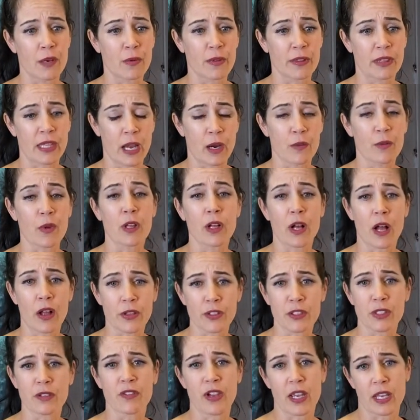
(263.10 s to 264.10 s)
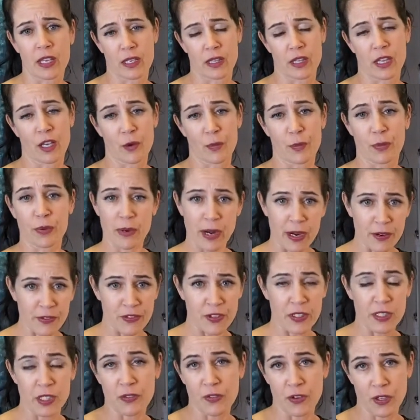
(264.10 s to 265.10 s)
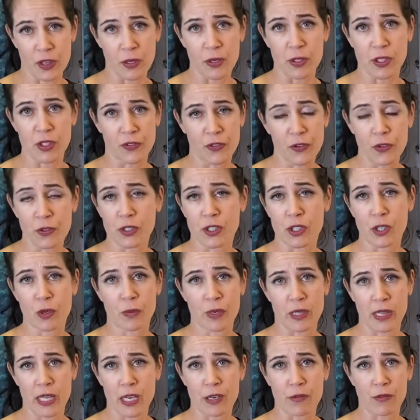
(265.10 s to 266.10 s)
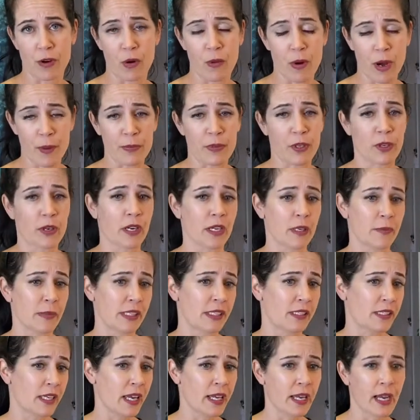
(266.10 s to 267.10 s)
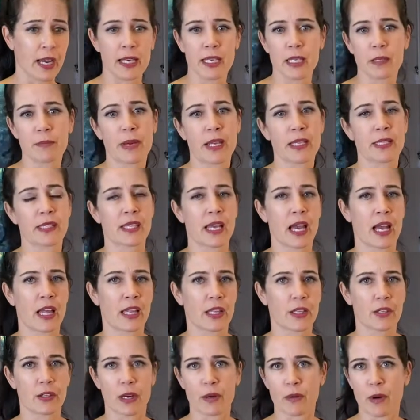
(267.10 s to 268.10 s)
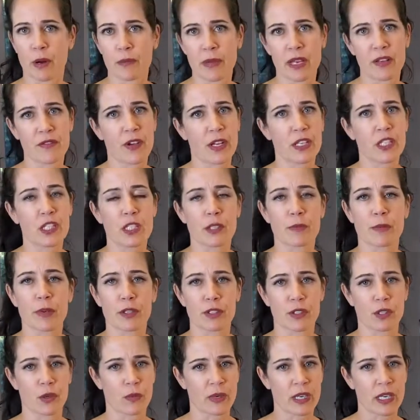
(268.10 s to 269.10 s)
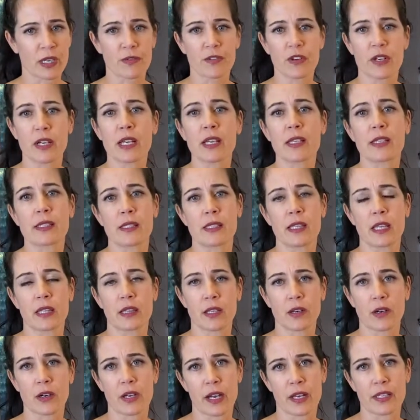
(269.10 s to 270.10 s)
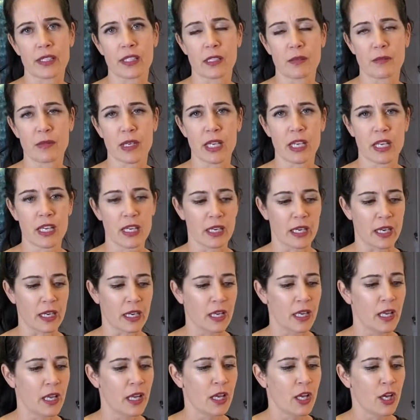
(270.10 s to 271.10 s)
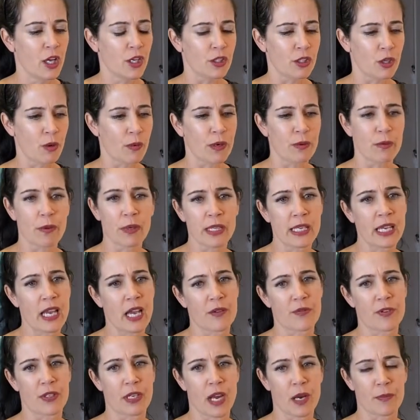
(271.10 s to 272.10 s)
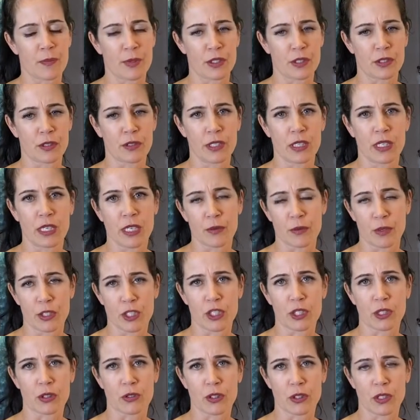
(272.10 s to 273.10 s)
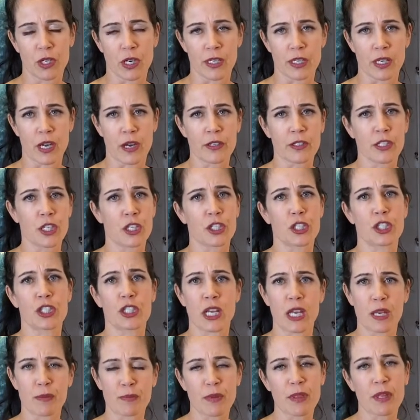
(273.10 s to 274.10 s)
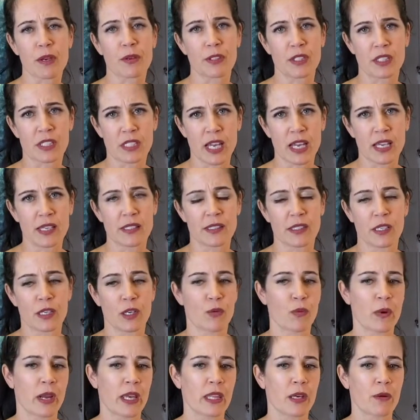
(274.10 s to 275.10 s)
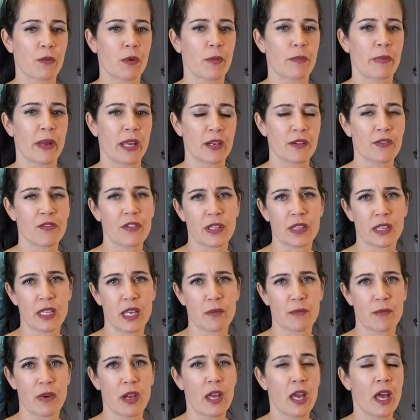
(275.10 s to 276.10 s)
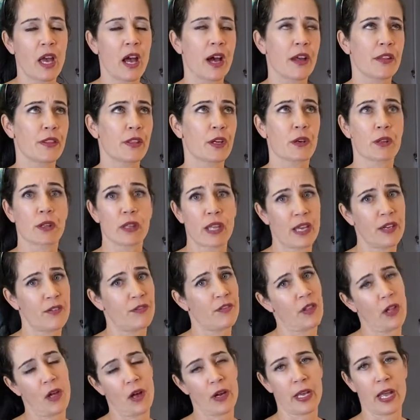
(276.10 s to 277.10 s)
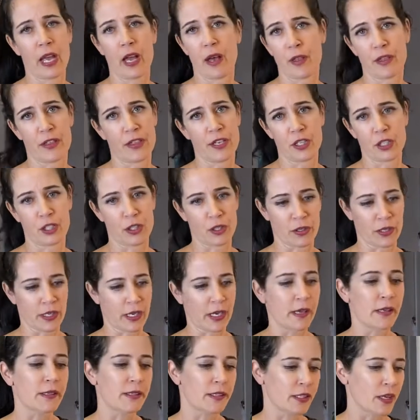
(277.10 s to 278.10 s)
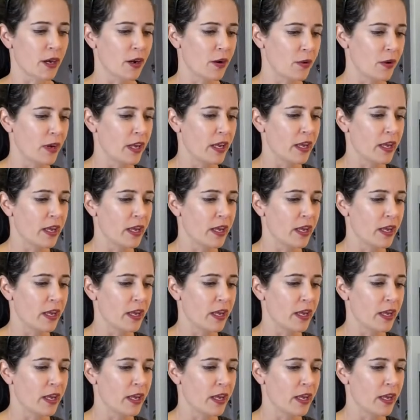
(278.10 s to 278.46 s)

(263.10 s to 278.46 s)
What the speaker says: that will cultivate their preference for those foods. So when they grow up, they're going to be saying, I need my salad, or I want my vegetables, or whatever it is that they're accustomed to eating. So we really have an opportunity when children are young to shape those tastes in a way that will benefit them on their lifelong healthy journey. So